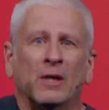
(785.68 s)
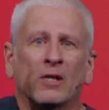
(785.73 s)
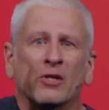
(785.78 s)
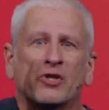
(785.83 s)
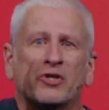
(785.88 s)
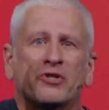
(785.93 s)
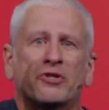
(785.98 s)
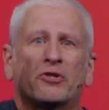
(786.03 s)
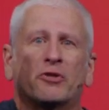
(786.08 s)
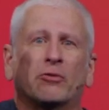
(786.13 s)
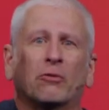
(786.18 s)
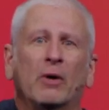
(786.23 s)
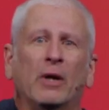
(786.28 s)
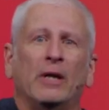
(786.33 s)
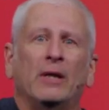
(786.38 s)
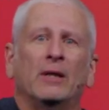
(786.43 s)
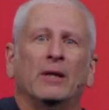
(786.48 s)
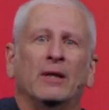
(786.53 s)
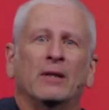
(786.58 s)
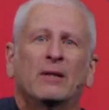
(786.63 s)

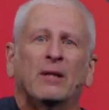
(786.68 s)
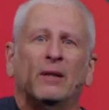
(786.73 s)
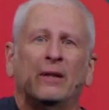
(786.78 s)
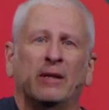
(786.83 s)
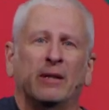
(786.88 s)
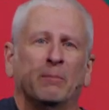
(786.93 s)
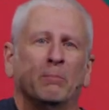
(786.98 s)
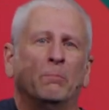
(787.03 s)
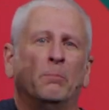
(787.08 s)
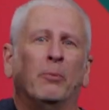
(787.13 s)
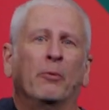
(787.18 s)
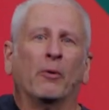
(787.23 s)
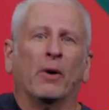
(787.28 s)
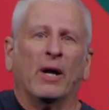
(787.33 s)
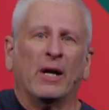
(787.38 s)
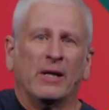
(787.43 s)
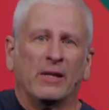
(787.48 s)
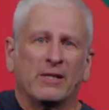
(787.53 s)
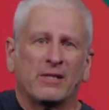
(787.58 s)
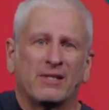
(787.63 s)
straight into the
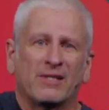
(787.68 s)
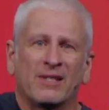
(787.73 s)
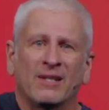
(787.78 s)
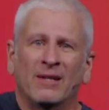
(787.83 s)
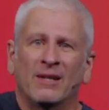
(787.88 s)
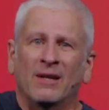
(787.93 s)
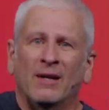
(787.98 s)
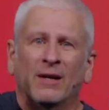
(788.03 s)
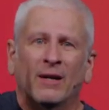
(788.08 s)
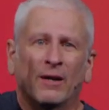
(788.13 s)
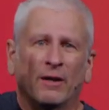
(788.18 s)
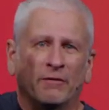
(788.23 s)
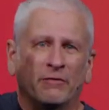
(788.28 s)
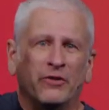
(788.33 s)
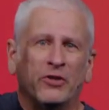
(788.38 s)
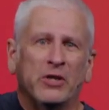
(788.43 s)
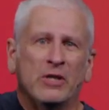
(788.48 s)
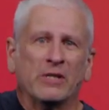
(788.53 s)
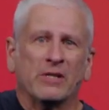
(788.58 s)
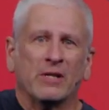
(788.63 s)
embrace of
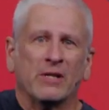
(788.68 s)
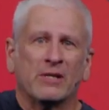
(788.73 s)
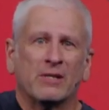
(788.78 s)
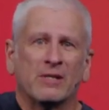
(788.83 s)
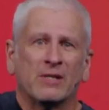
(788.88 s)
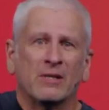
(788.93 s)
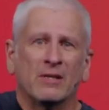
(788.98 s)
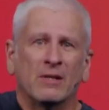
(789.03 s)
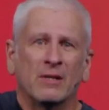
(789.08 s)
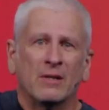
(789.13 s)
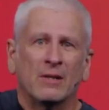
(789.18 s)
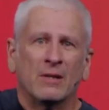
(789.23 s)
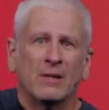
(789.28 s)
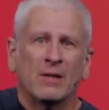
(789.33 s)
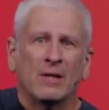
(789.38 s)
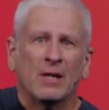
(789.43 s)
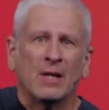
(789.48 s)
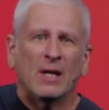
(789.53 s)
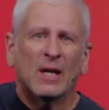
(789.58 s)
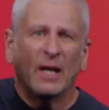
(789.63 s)
Jesus.
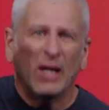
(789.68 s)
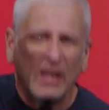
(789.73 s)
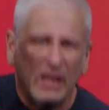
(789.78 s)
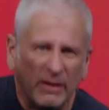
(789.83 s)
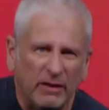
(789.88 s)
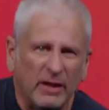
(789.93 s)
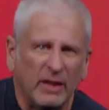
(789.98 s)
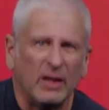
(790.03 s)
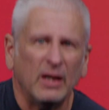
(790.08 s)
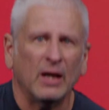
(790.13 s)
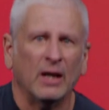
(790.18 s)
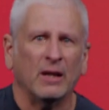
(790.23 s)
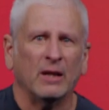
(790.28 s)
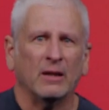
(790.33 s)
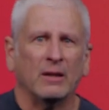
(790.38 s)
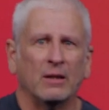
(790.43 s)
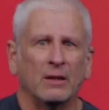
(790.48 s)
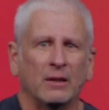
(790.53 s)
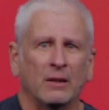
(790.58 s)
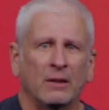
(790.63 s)
In the
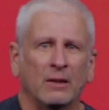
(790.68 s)
end,